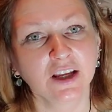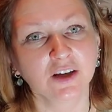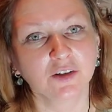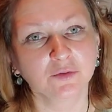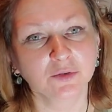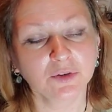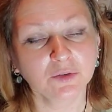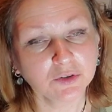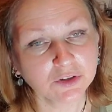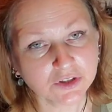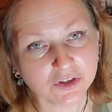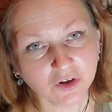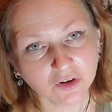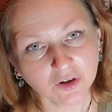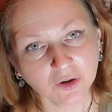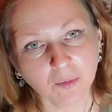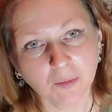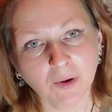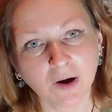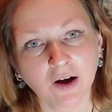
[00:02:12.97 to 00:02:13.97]
we were
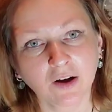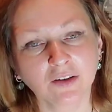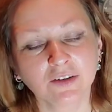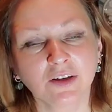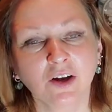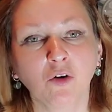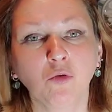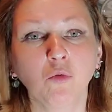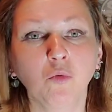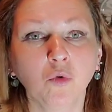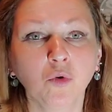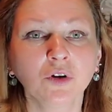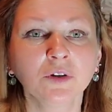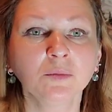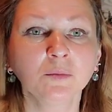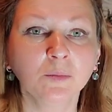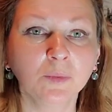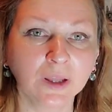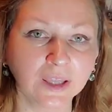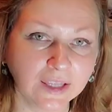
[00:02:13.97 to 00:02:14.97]
talking about what
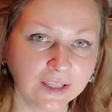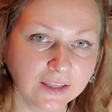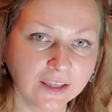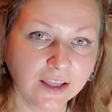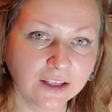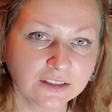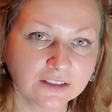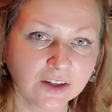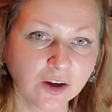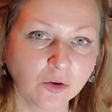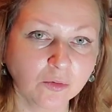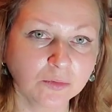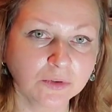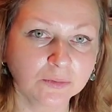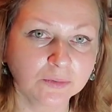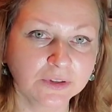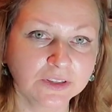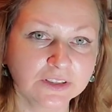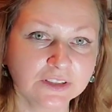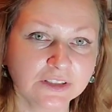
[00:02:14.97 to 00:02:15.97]
made that
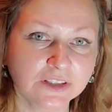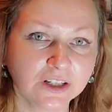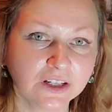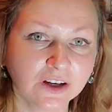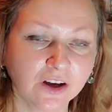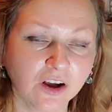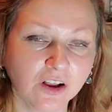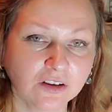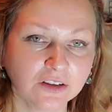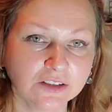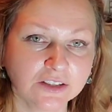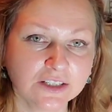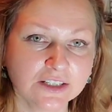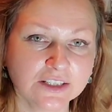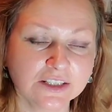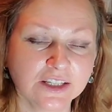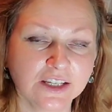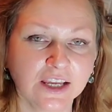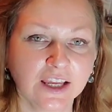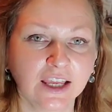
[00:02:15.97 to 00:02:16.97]
complementary colors
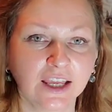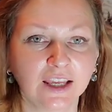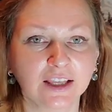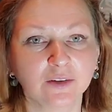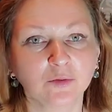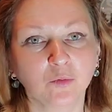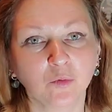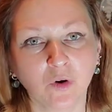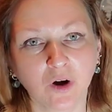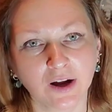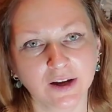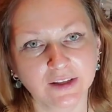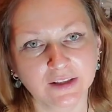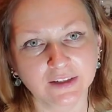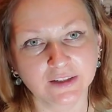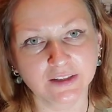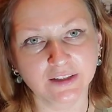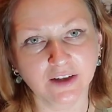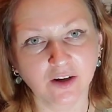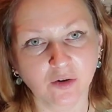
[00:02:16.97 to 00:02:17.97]
and why
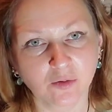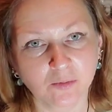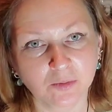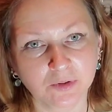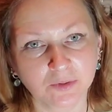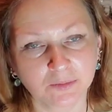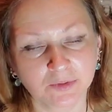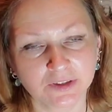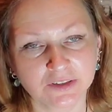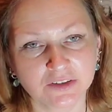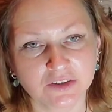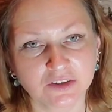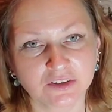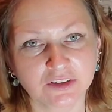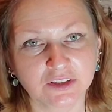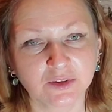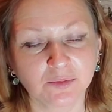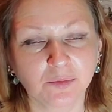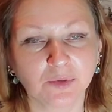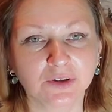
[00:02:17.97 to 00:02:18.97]
they're
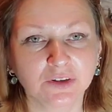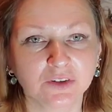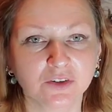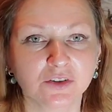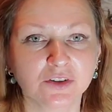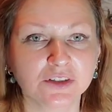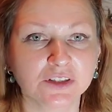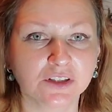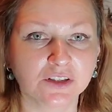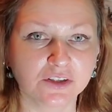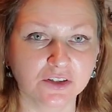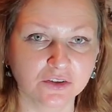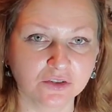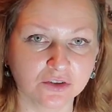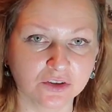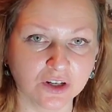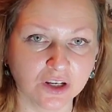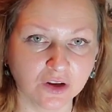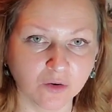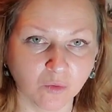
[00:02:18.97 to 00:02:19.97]
complementary, because it's
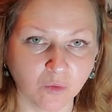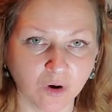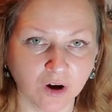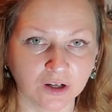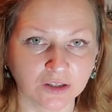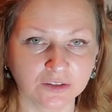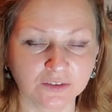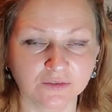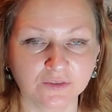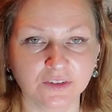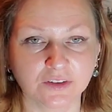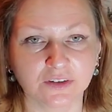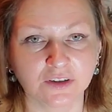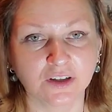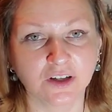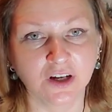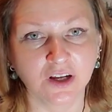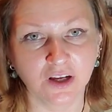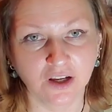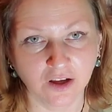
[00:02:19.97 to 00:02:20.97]
usually one of the
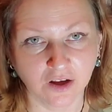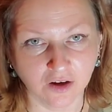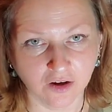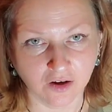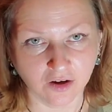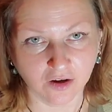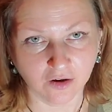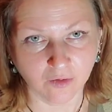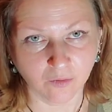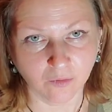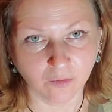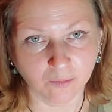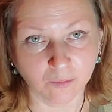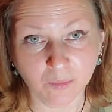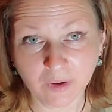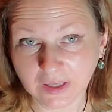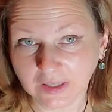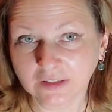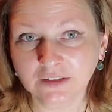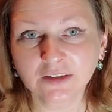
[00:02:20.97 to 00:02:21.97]

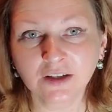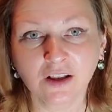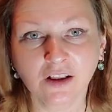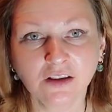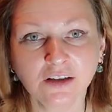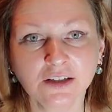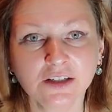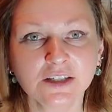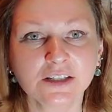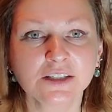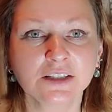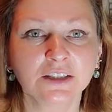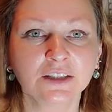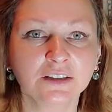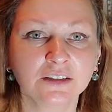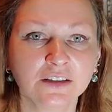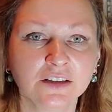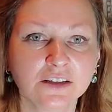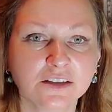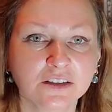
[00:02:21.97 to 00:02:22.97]
main colors
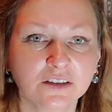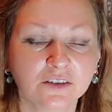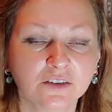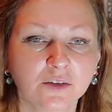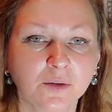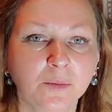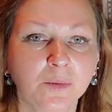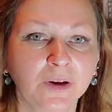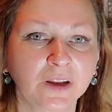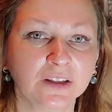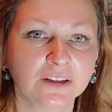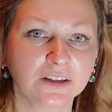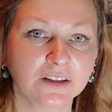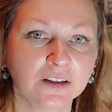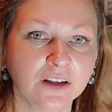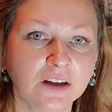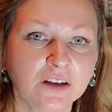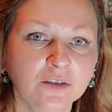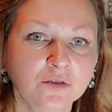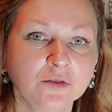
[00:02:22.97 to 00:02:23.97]
in this group and
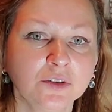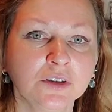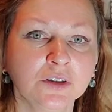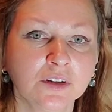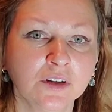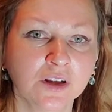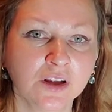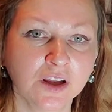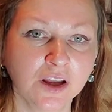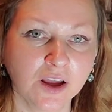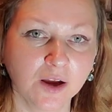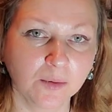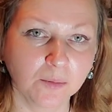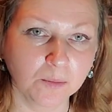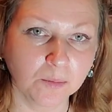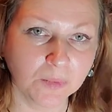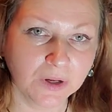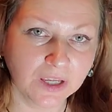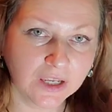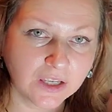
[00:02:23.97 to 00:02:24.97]
another one
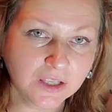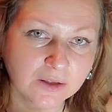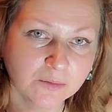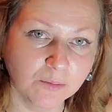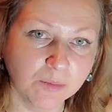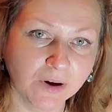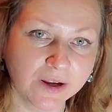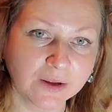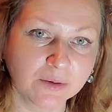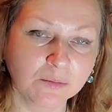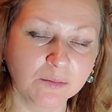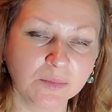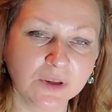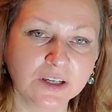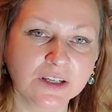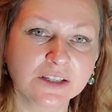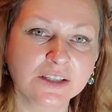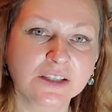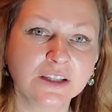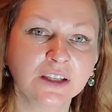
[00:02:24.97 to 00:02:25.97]
made by
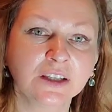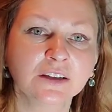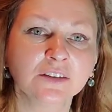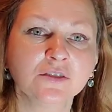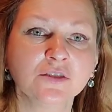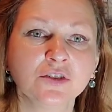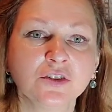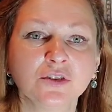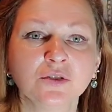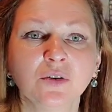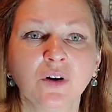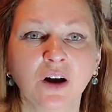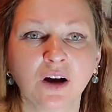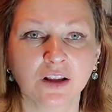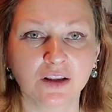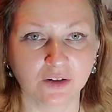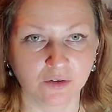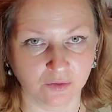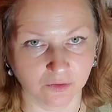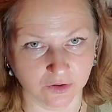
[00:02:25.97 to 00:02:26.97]
mixing two
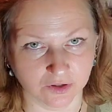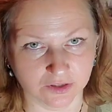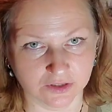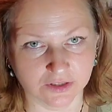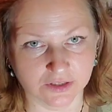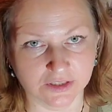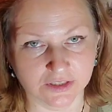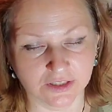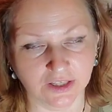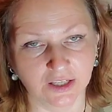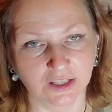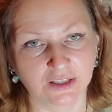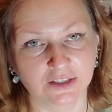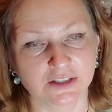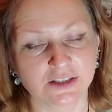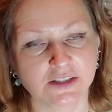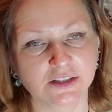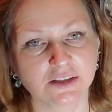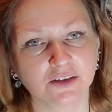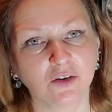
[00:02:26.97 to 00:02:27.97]
other ones.
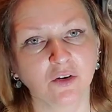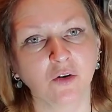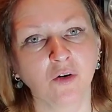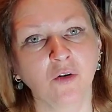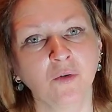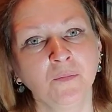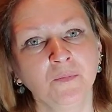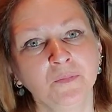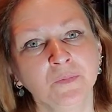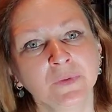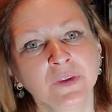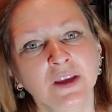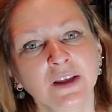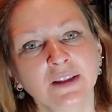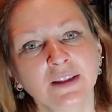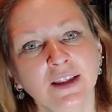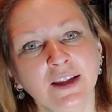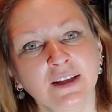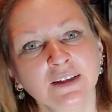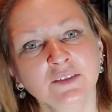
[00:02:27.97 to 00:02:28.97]
And so
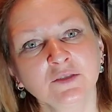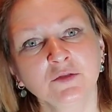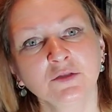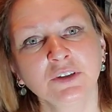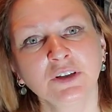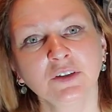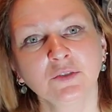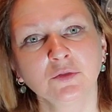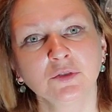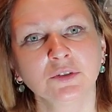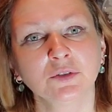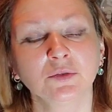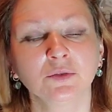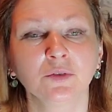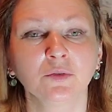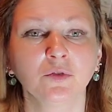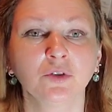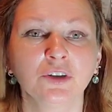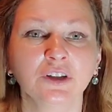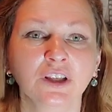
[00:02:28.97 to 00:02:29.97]
then we were
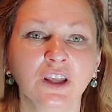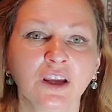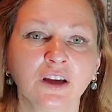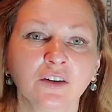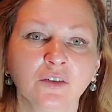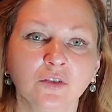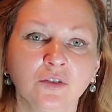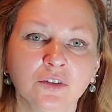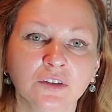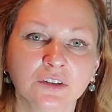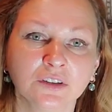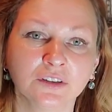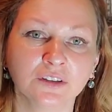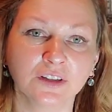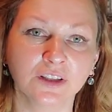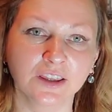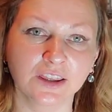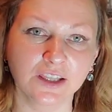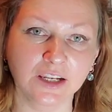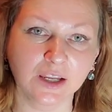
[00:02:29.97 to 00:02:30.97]
working on
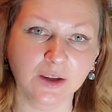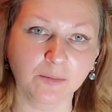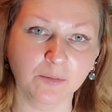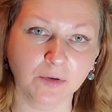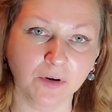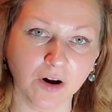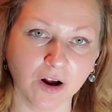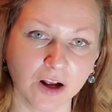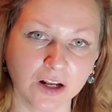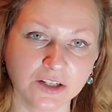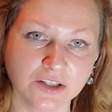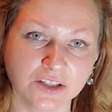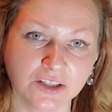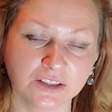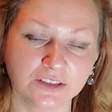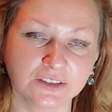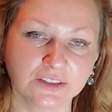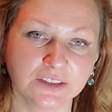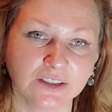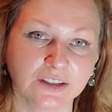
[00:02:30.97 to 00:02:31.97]
three
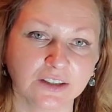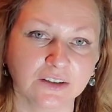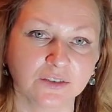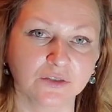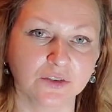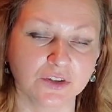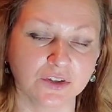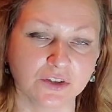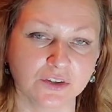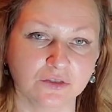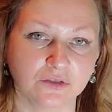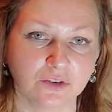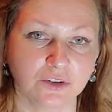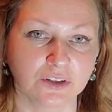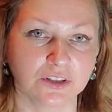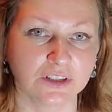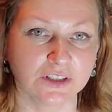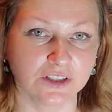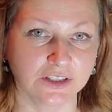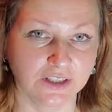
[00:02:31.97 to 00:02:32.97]
projects, which is were
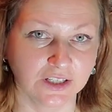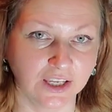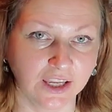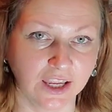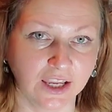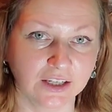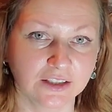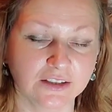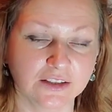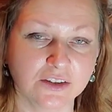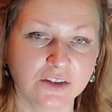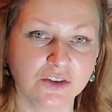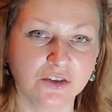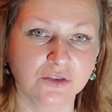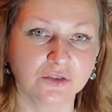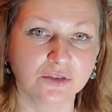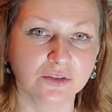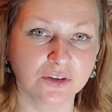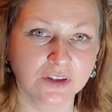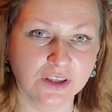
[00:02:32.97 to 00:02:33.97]
dedicated
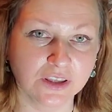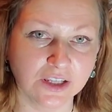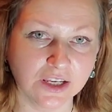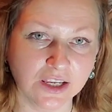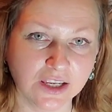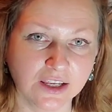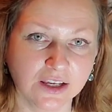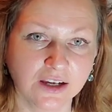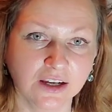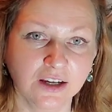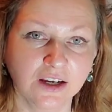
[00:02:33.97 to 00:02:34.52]
to three